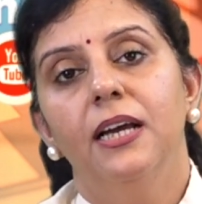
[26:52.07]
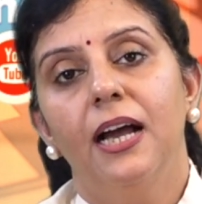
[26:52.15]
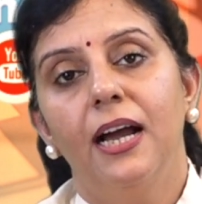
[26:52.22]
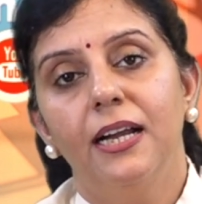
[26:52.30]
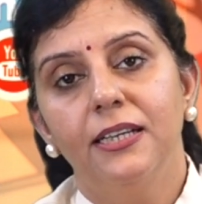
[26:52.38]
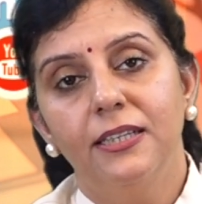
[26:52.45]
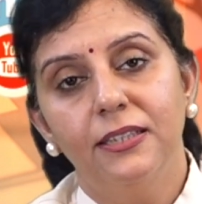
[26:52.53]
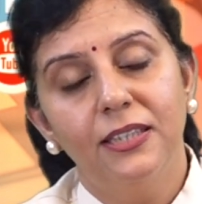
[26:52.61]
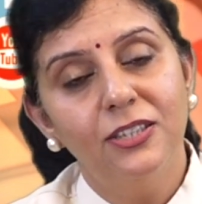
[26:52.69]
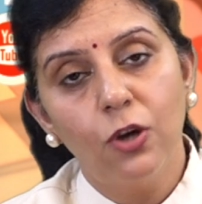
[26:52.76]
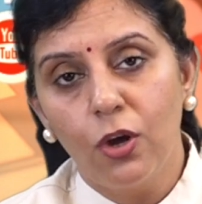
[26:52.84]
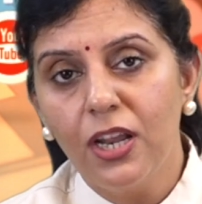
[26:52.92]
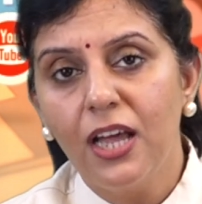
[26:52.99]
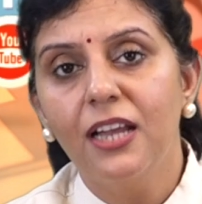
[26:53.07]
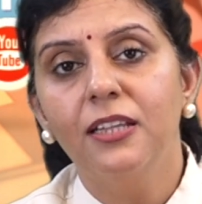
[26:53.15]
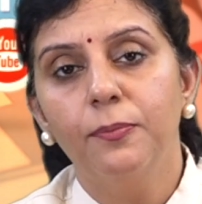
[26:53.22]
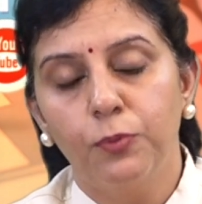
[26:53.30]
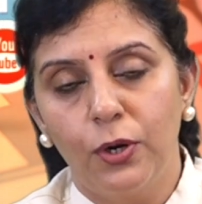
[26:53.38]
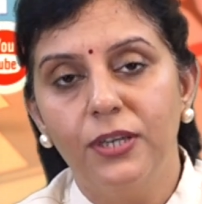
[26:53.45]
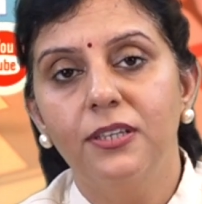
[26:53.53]
and these all are the
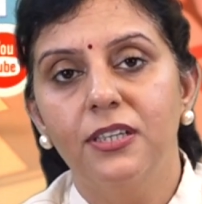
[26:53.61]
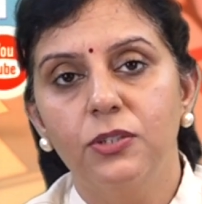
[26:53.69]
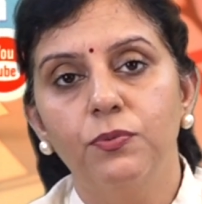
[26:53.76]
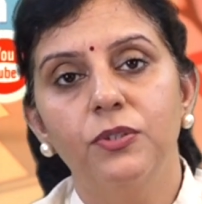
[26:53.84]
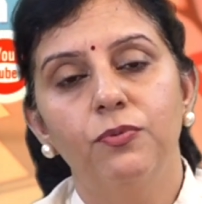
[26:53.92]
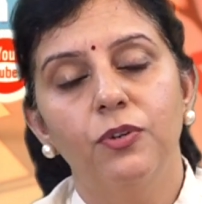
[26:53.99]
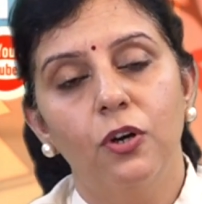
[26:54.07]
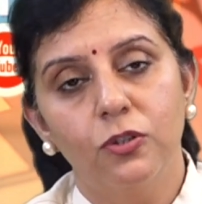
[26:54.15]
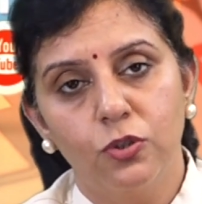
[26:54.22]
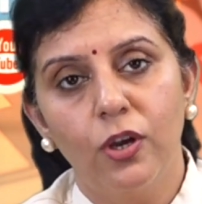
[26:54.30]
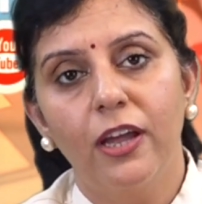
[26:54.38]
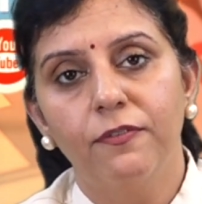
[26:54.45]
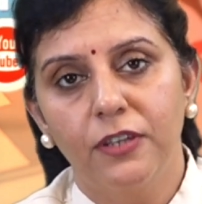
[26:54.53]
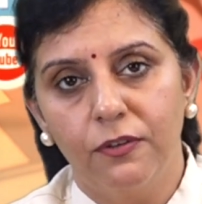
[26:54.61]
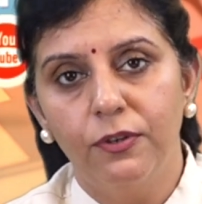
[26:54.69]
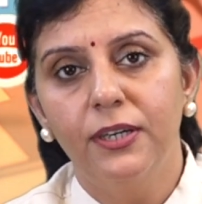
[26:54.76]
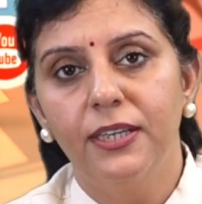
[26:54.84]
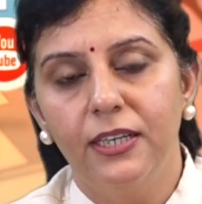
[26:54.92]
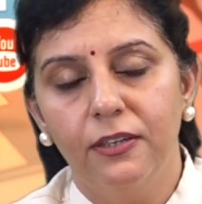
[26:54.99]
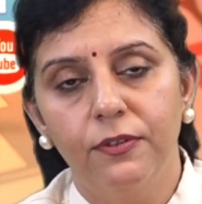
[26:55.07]
pointers which we also have
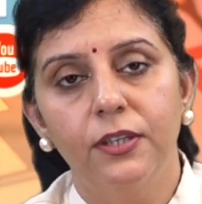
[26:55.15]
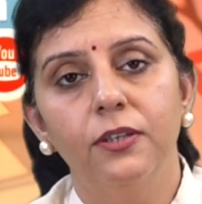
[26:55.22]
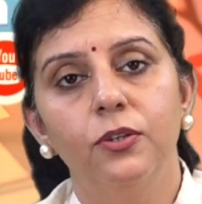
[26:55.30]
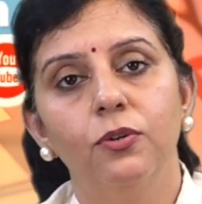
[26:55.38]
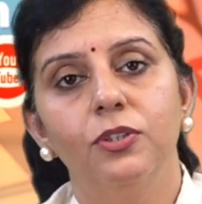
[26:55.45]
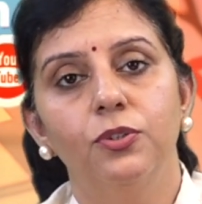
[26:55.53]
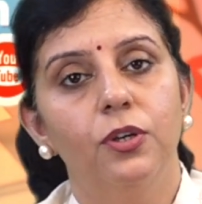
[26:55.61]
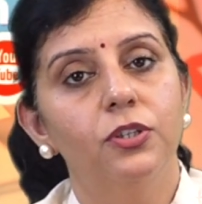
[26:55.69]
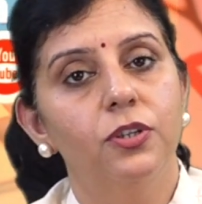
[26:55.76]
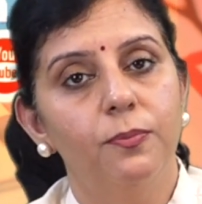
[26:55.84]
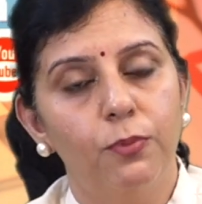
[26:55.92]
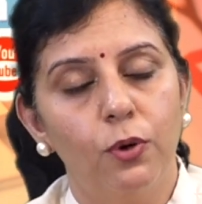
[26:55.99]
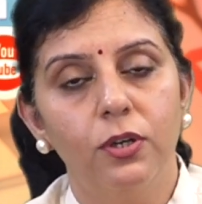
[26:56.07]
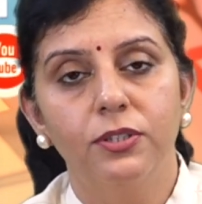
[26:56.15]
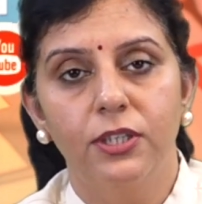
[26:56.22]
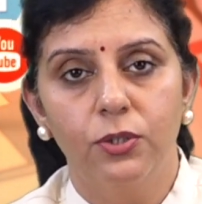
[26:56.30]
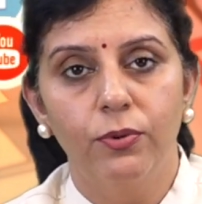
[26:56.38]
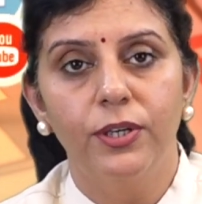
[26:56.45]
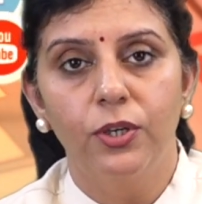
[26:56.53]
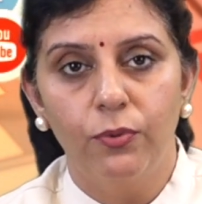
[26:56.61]
covered in our new education policy
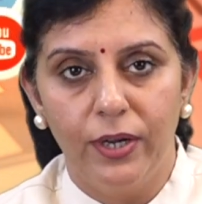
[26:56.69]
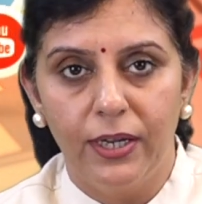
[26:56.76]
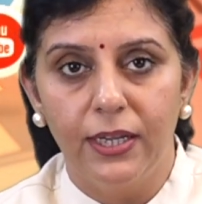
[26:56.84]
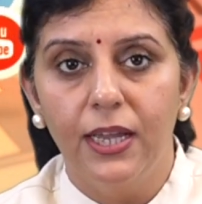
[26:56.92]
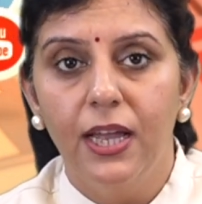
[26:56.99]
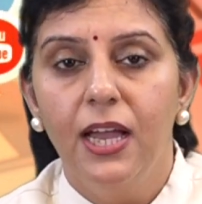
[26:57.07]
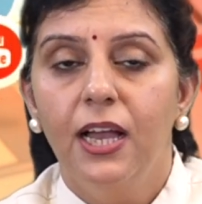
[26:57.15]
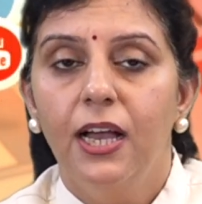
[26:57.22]
2020.